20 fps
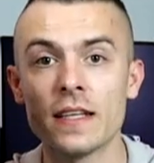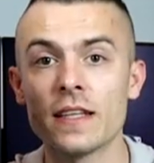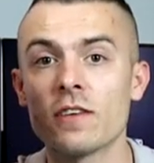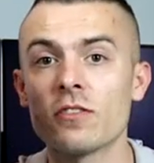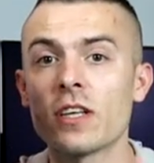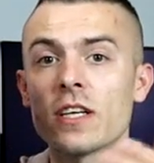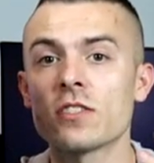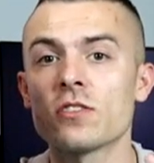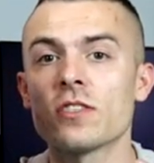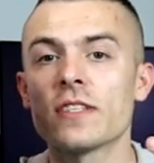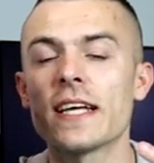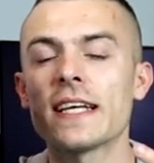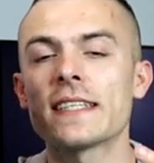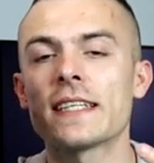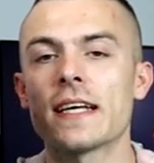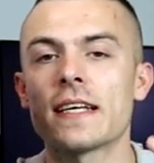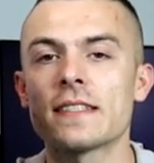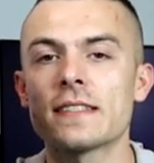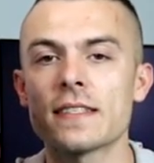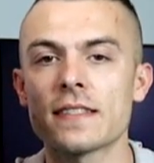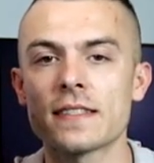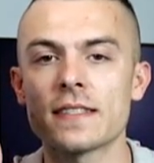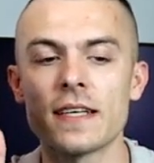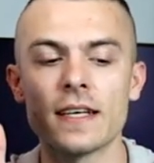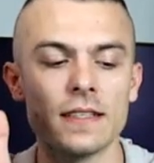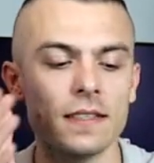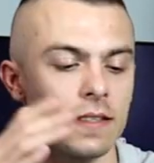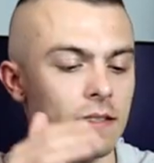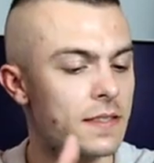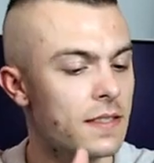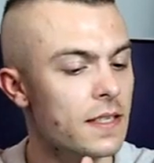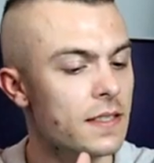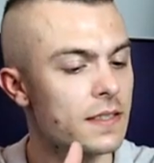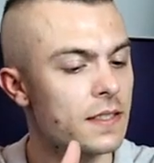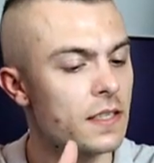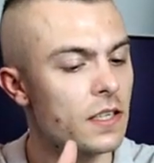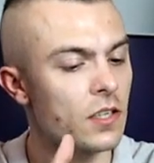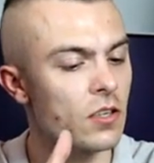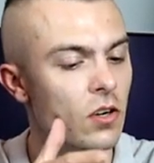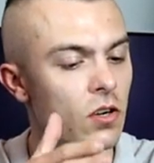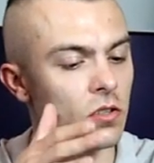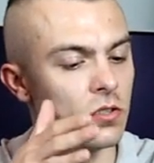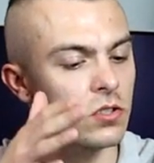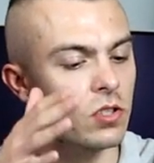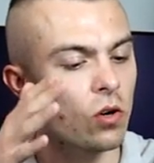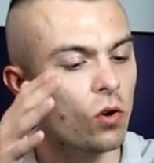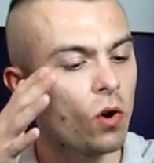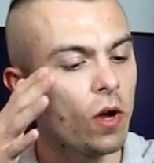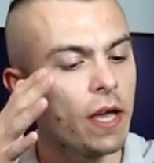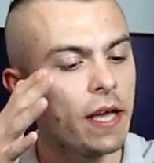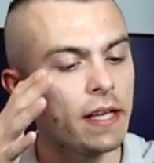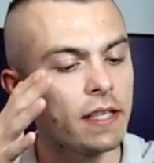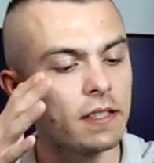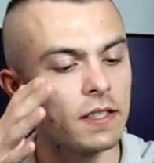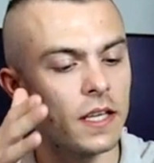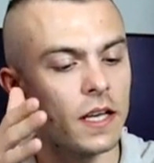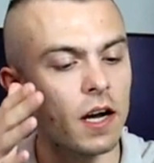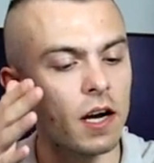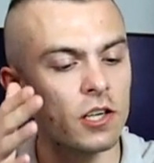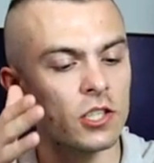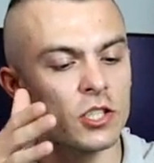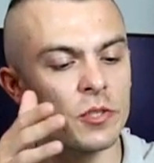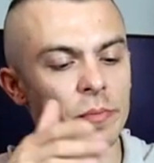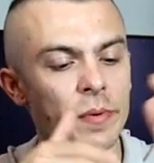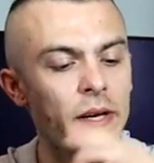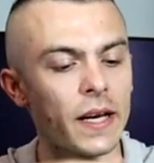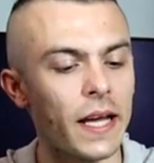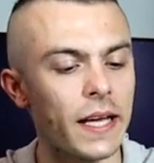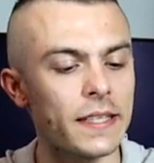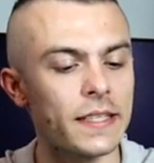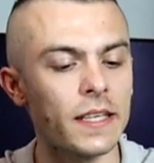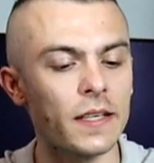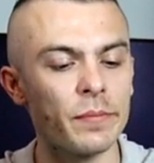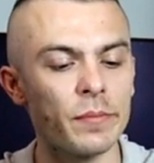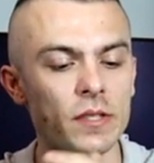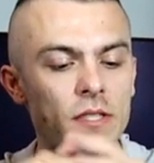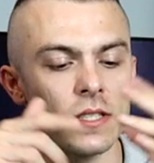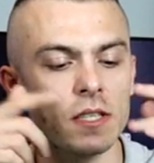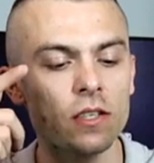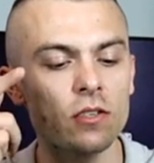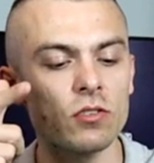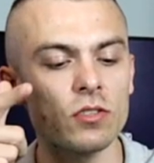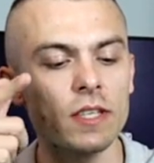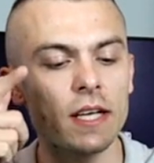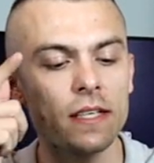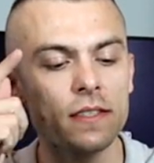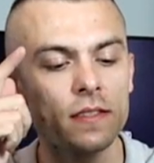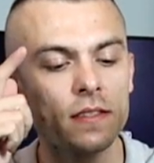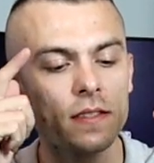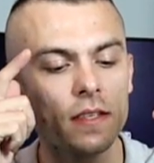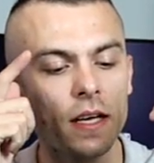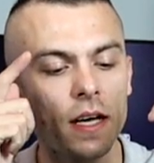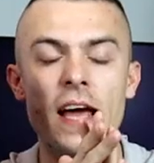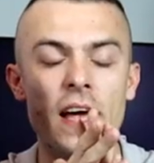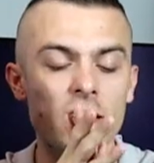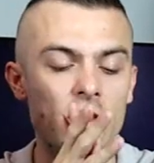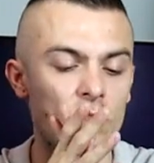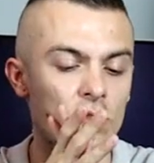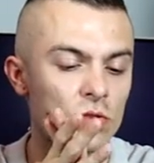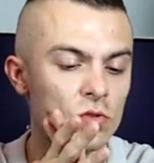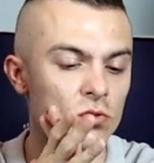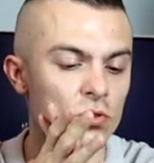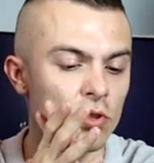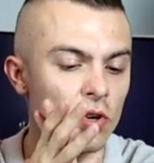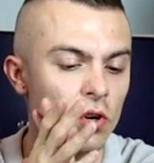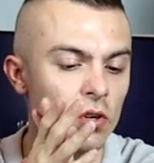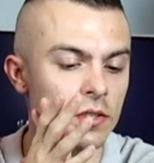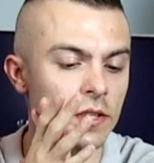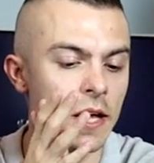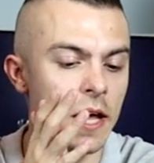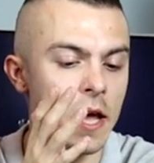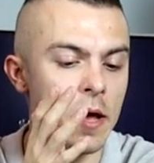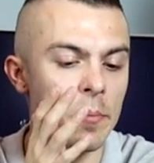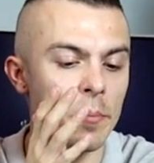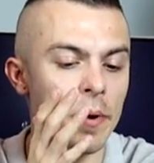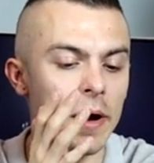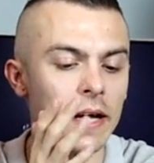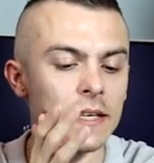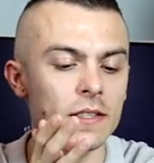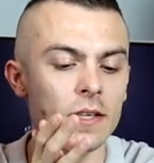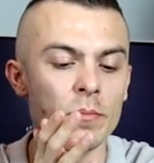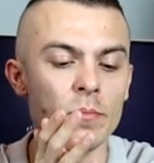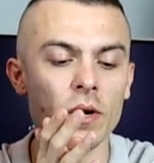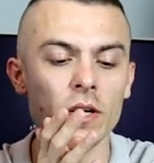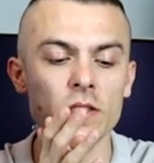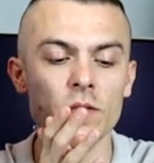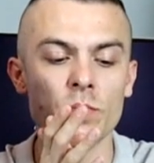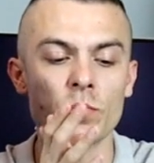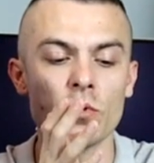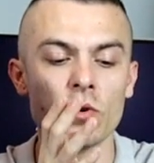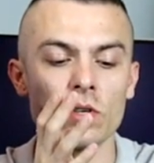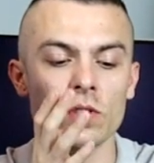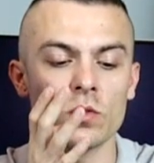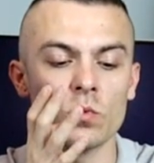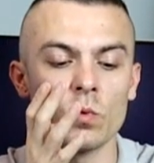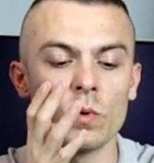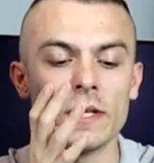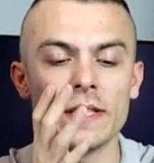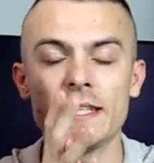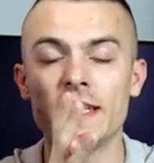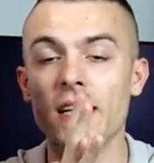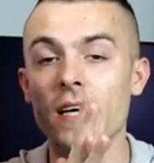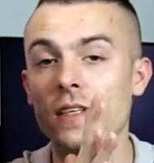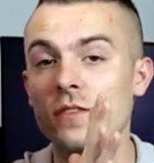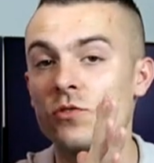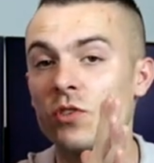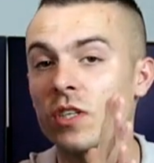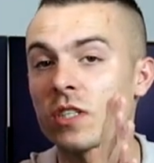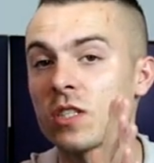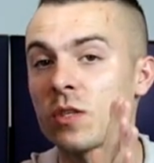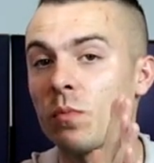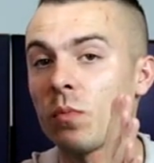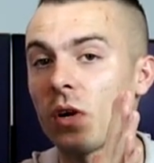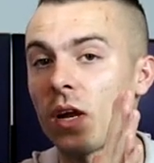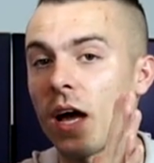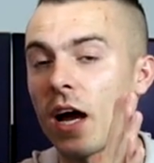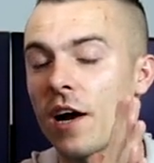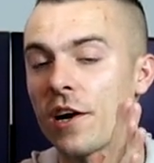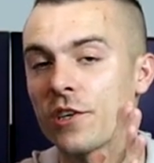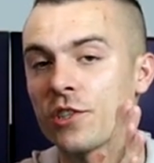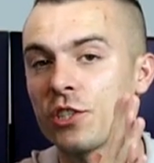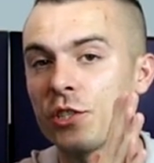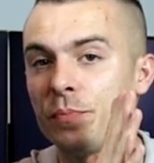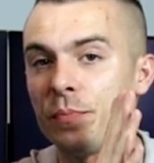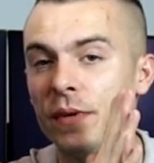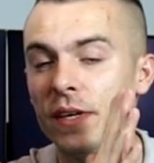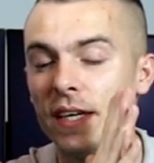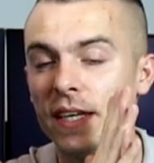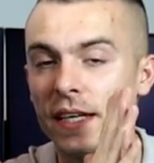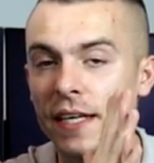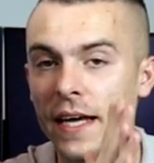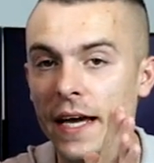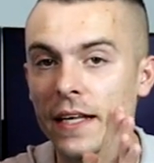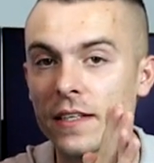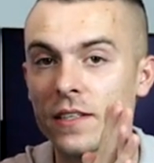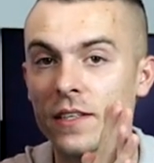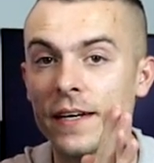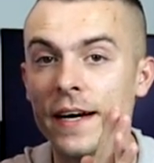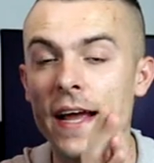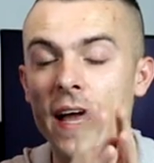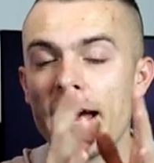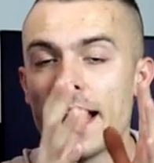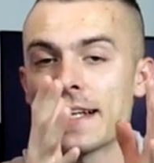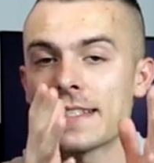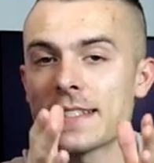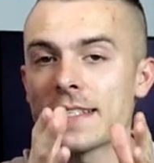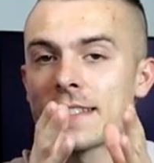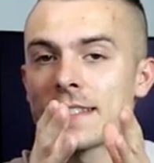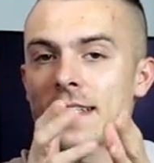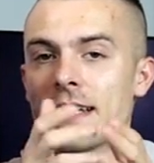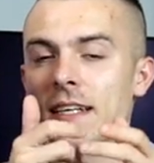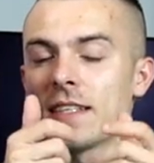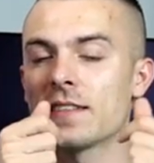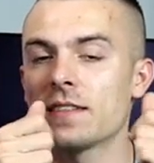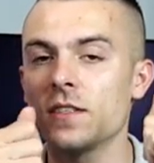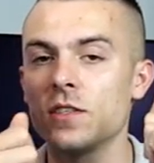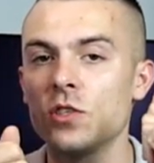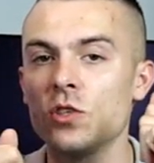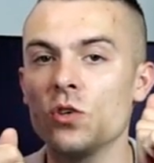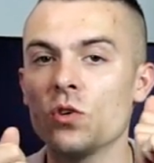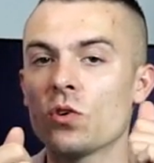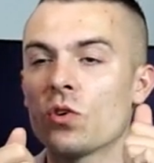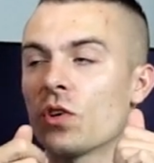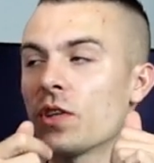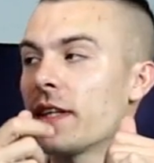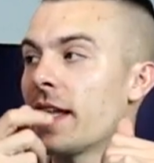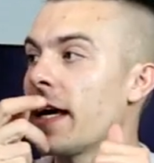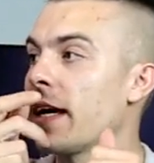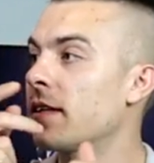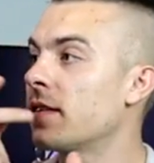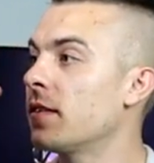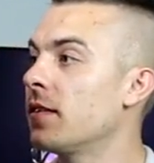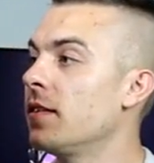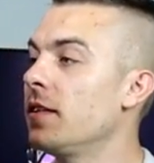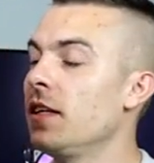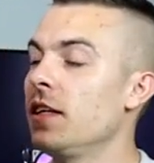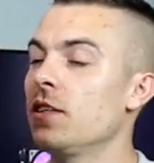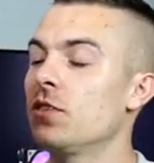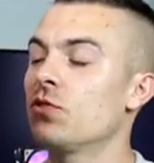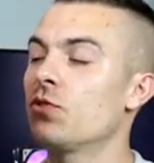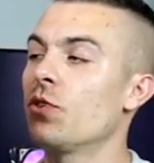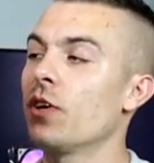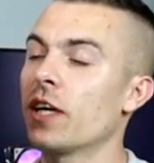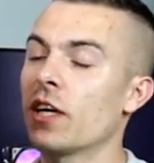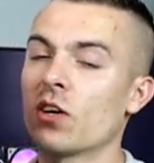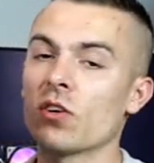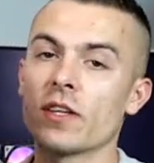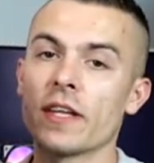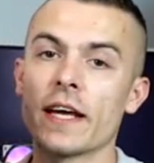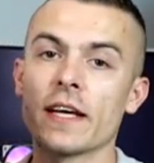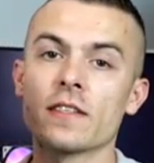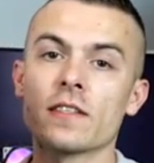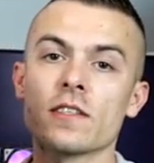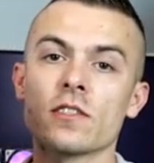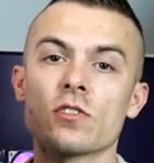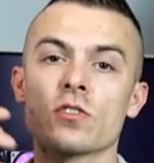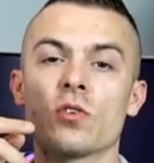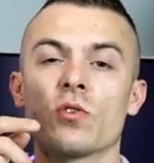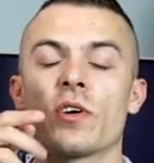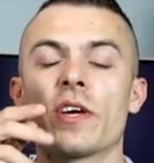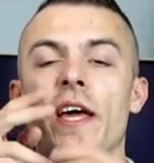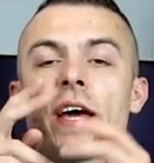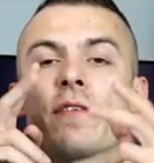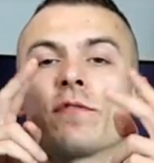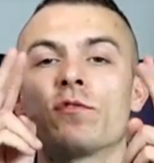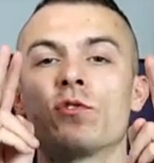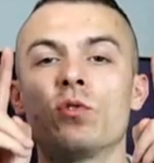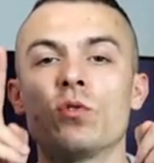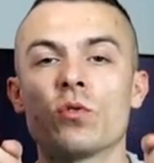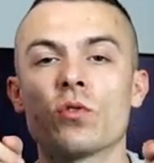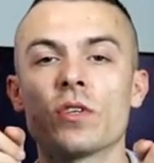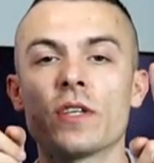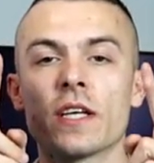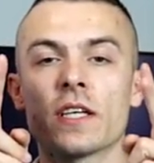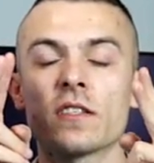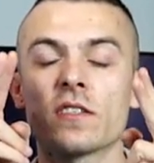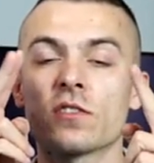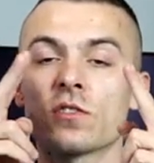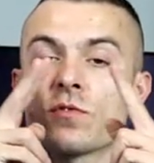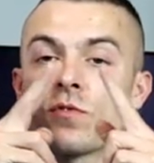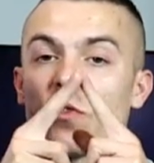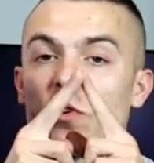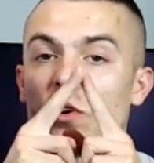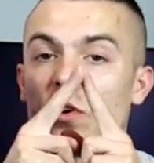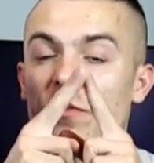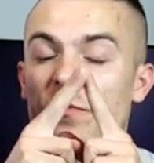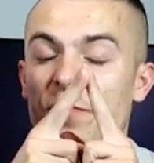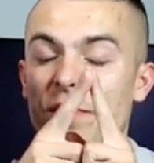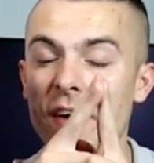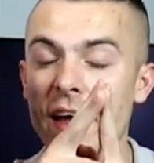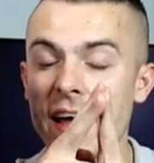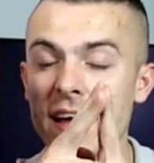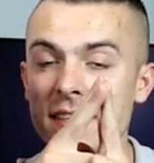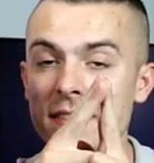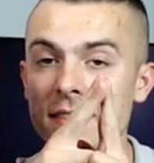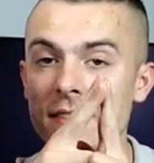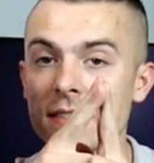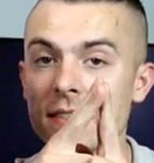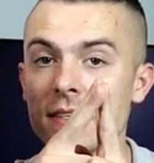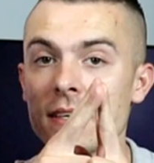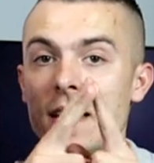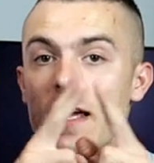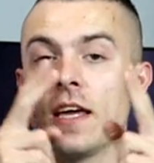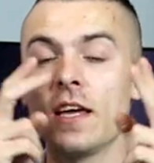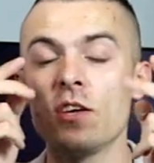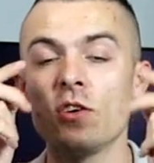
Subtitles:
Now next to that, as I said, it says here also the RGB light can be synchronized and controlled by the motherboard with the addressable RGB header. As I said, you connect the 3 connectors, so you have 2 connectors for your fans.